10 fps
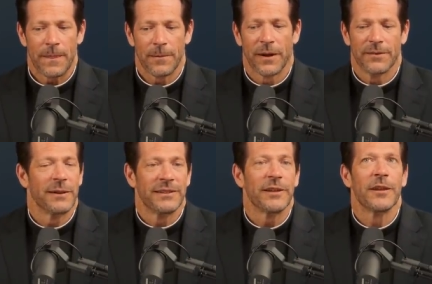by
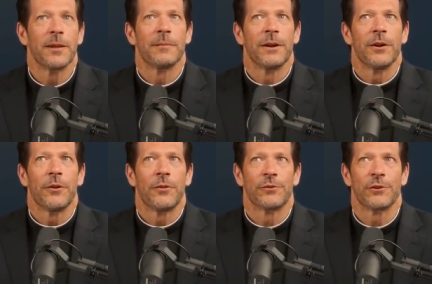by telling them
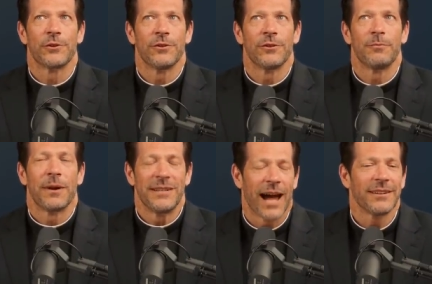there's a
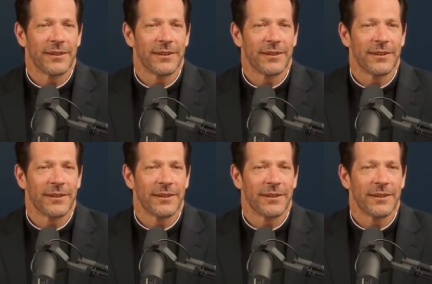by not